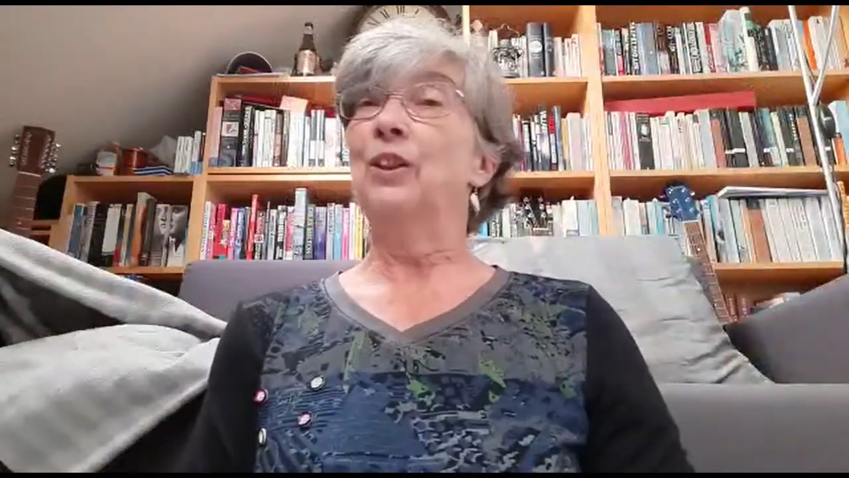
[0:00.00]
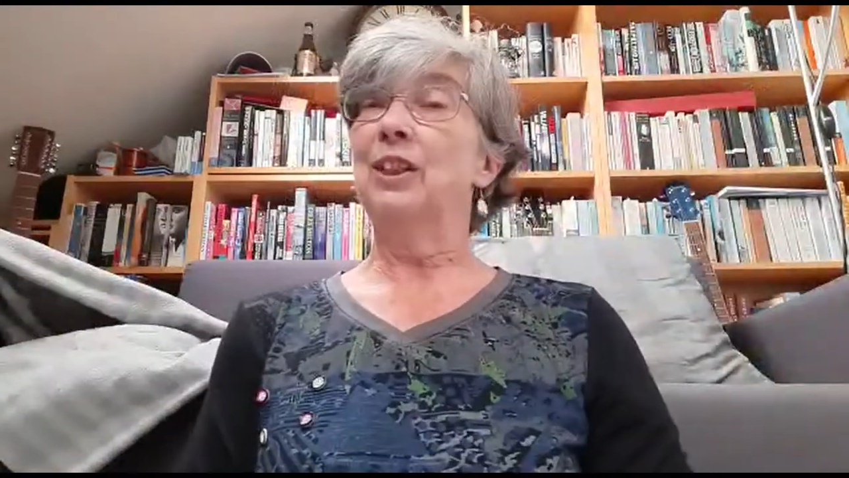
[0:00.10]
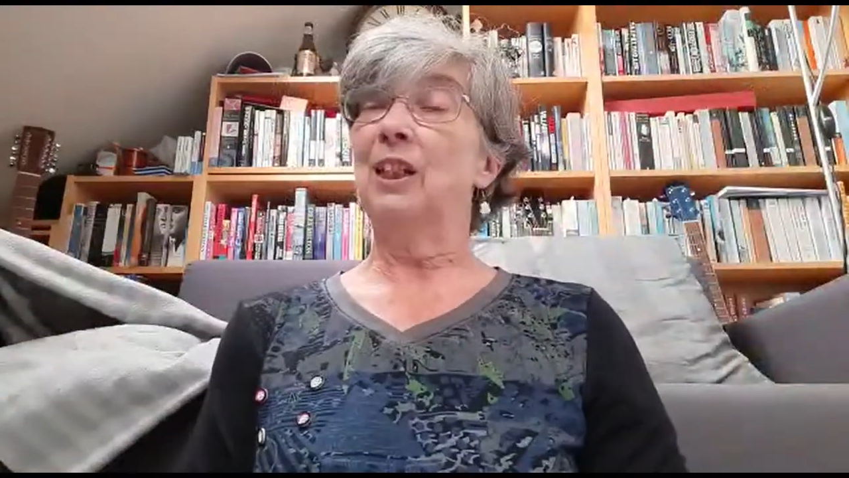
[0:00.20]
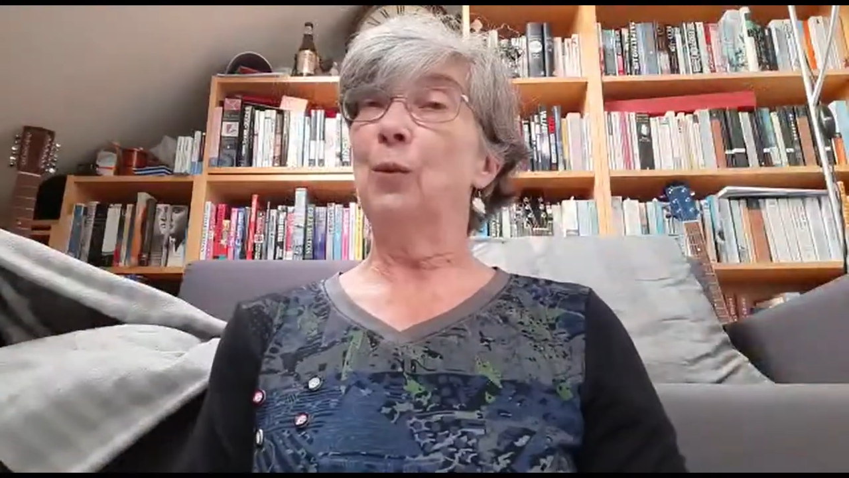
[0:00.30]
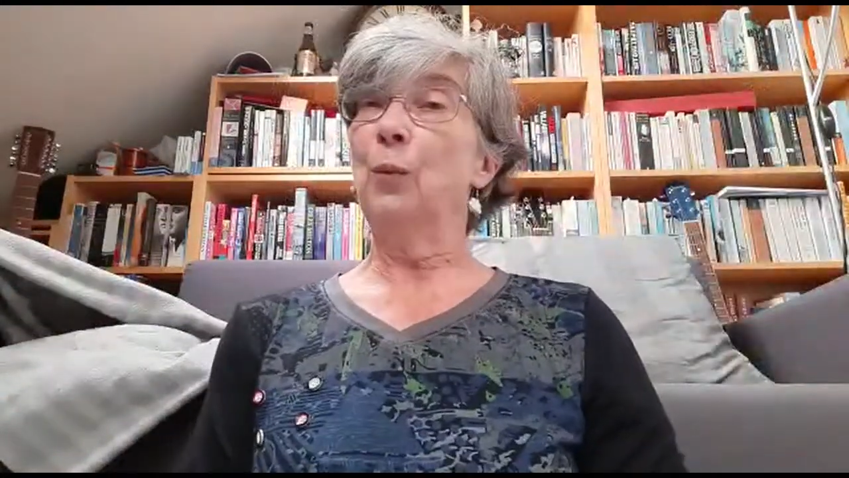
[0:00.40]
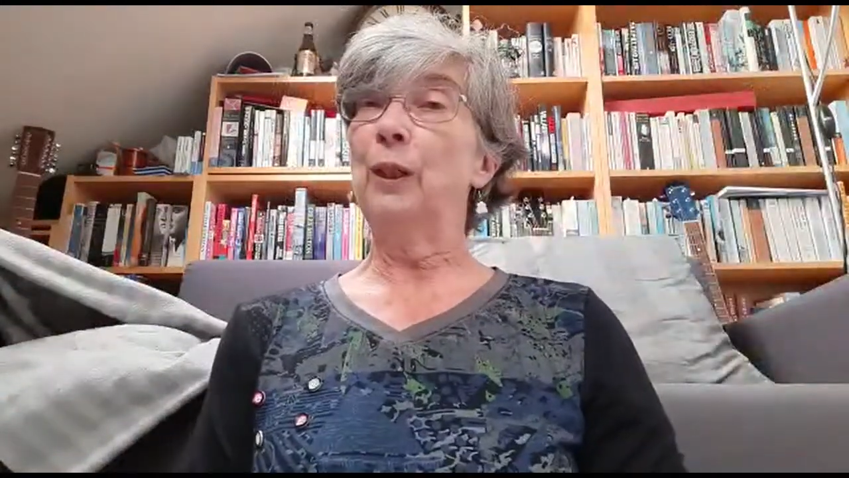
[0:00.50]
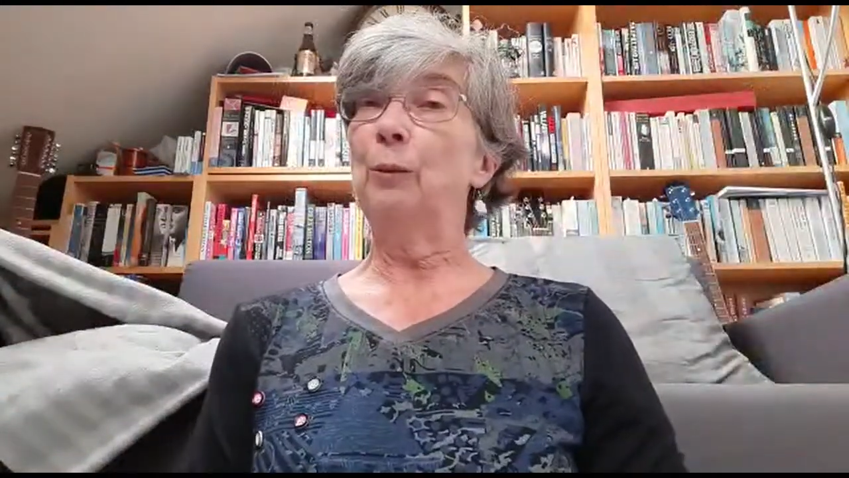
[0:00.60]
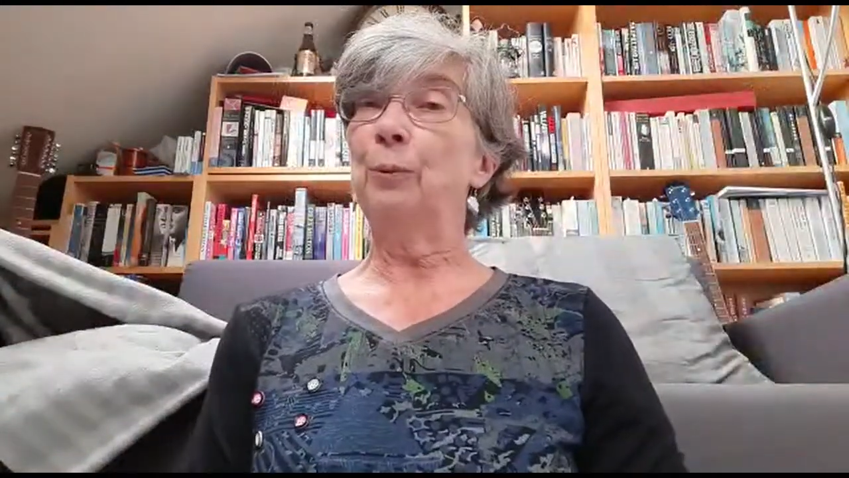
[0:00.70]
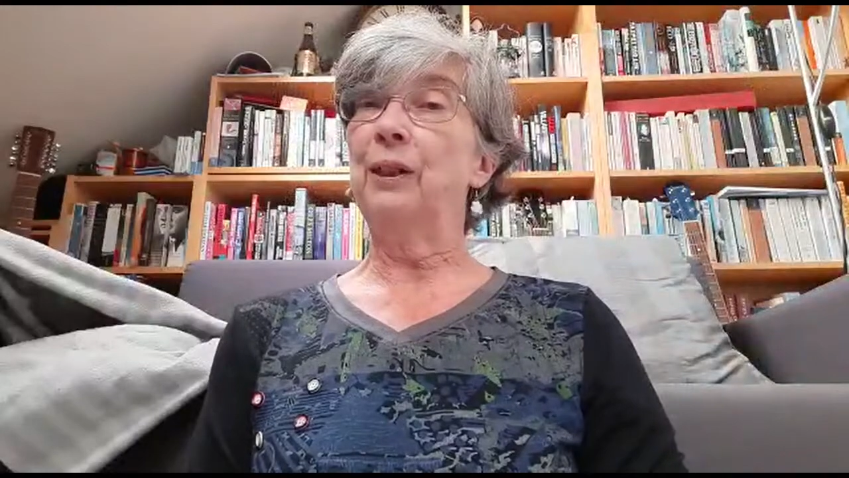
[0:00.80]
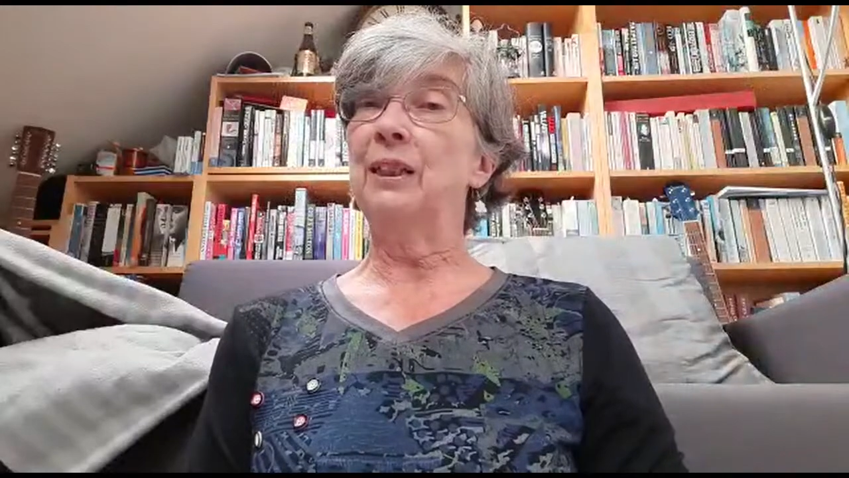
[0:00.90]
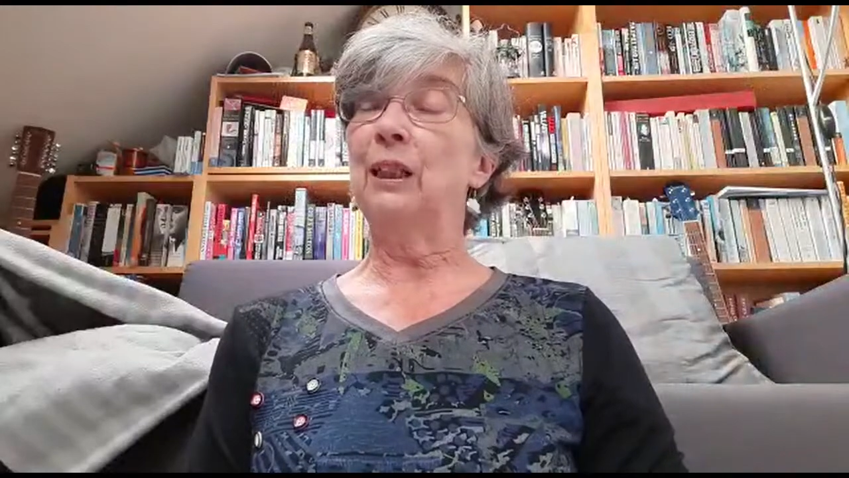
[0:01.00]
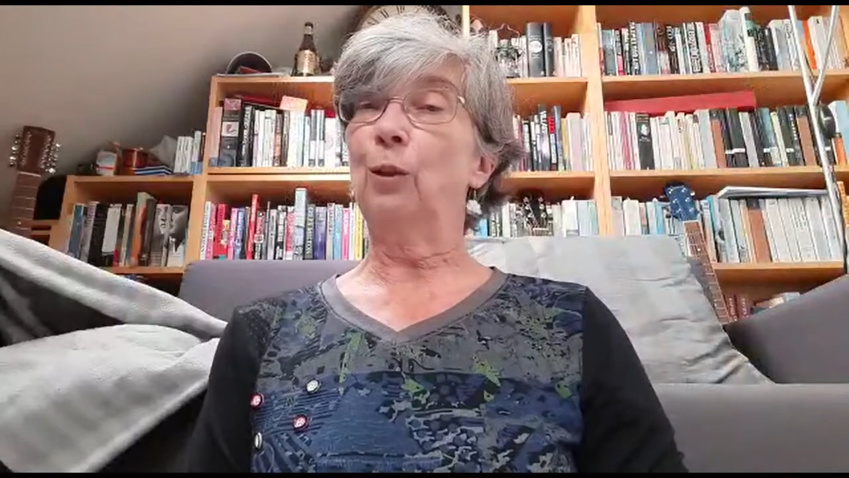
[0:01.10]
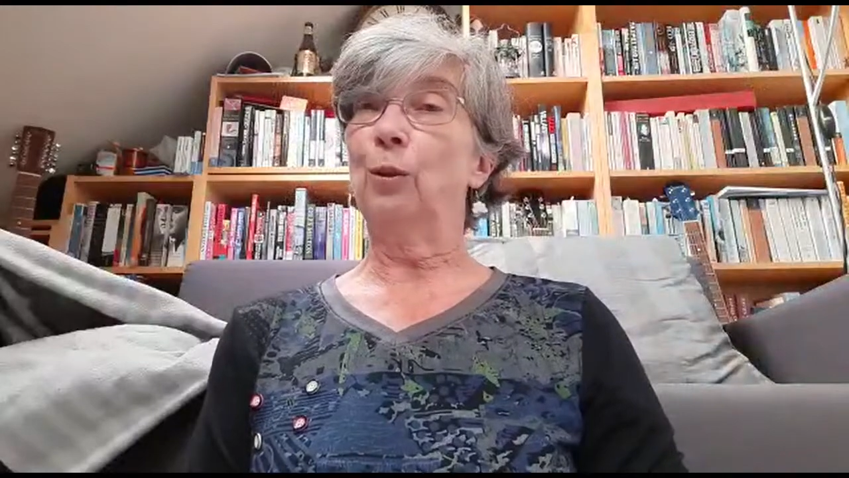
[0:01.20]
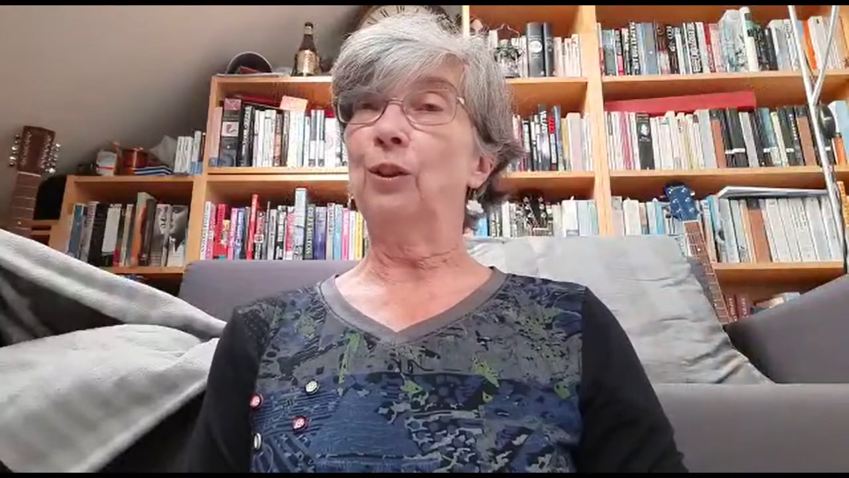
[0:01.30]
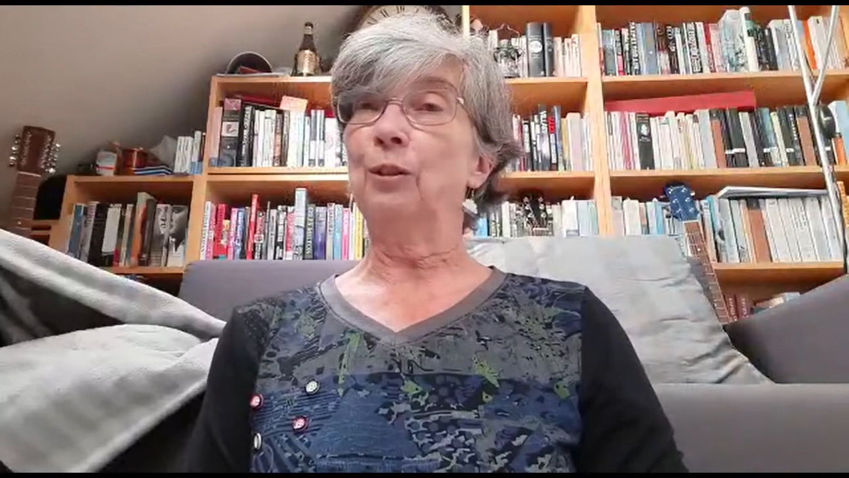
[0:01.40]
you sing we'll praise the
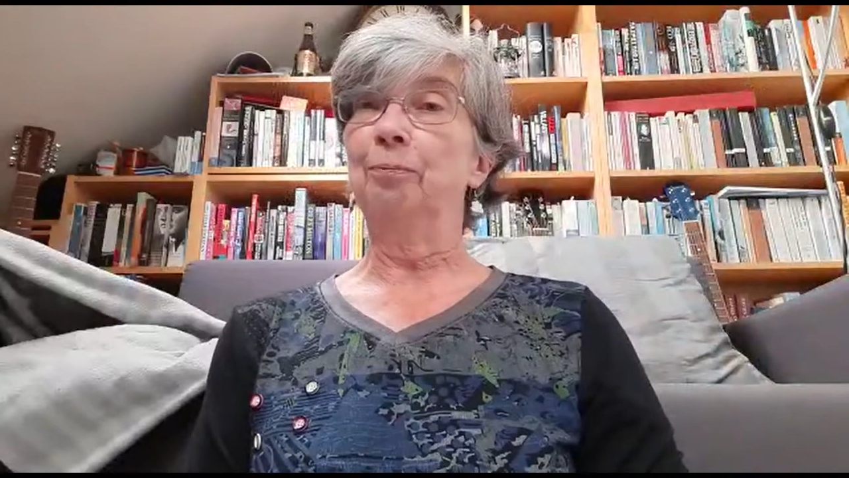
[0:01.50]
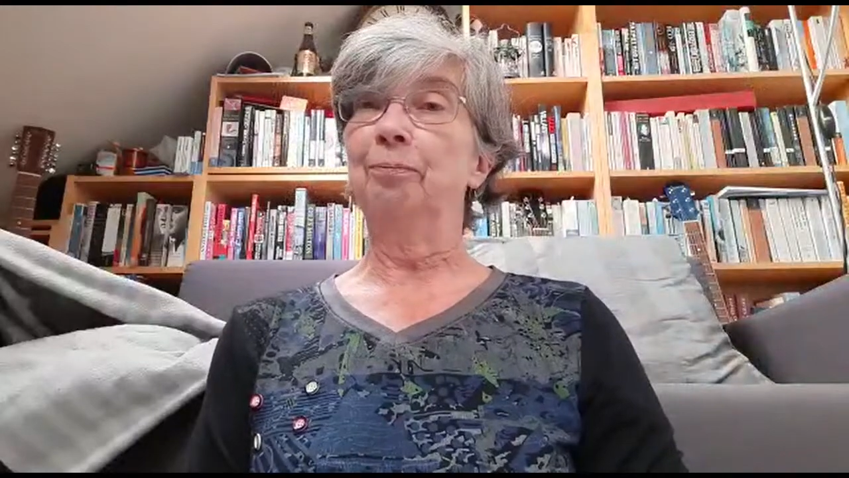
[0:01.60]
Lord.